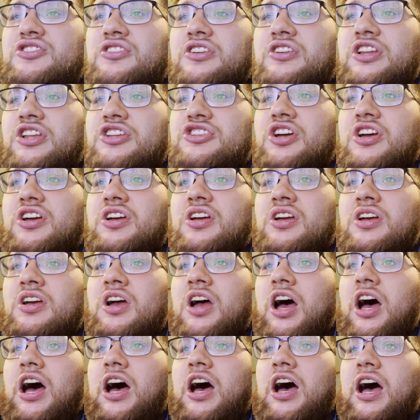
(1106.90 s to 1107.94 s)
Greninja.
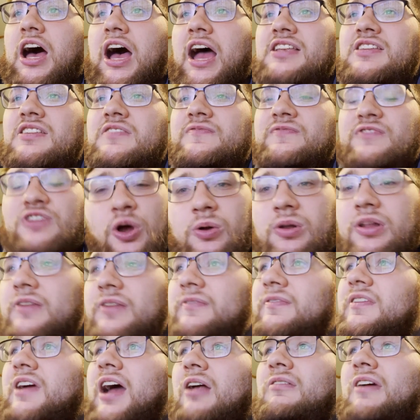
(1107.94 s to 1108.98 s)
I totally
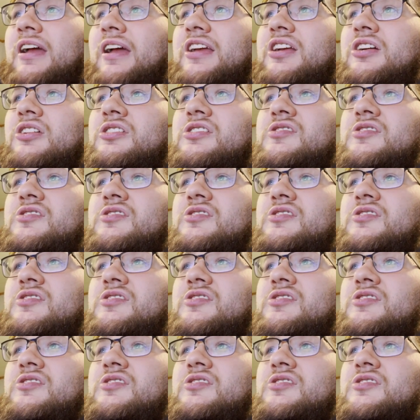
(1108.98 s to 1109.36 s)
forgot regular